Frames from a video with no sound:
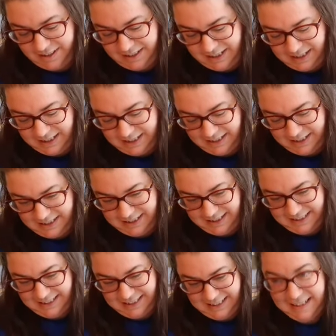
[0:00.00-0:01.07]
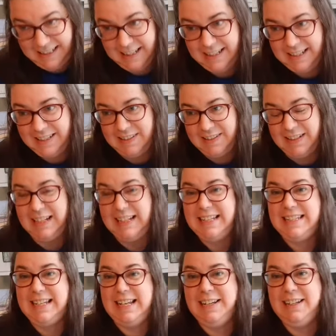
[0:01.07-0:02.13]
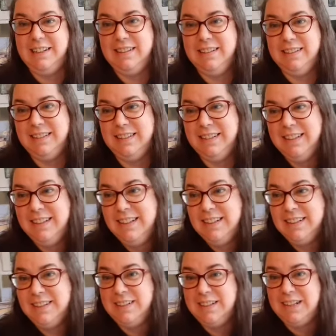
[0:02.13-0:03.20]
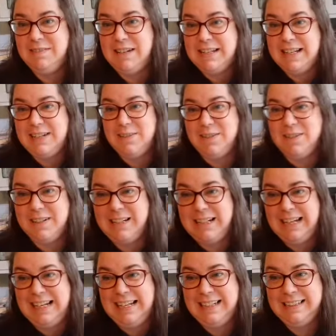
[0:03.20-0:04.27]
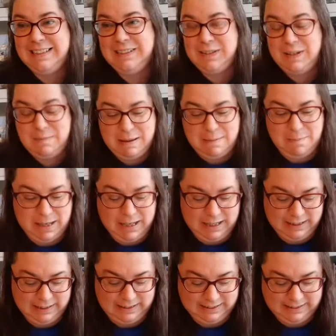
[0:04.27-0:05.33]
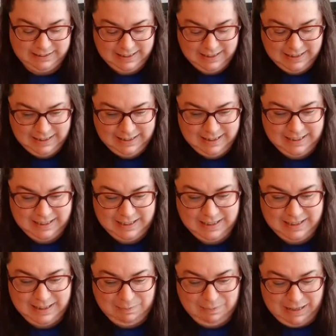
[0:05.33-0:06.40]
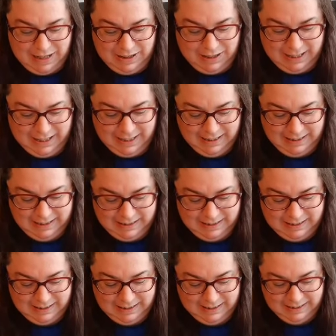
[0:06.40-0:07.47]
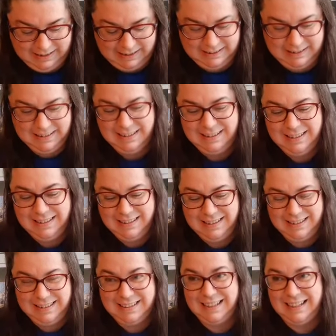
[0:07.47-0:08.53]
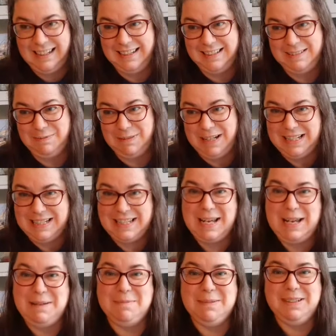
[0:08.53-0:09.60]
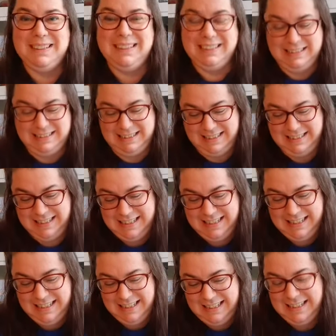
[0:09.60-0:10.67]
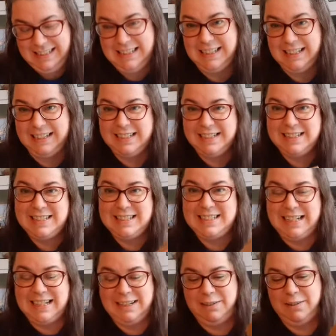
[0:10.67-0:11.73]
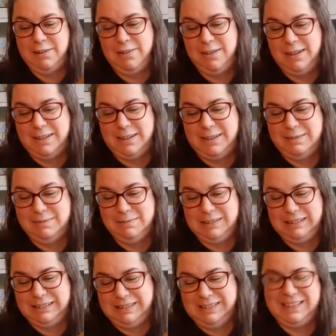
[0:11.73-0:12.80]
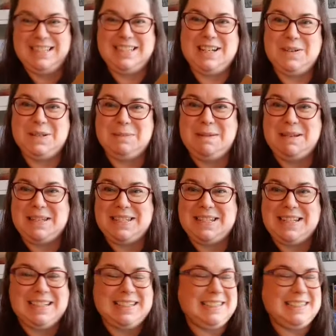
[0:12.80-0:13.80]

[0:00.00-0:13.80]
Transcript: Casey, what is it, Casey? Go What is it? You're the one that ordered it. Do you remember? You and your brother. Yeah, playing his game. Alright, styrofoam. Oh, that's always messy.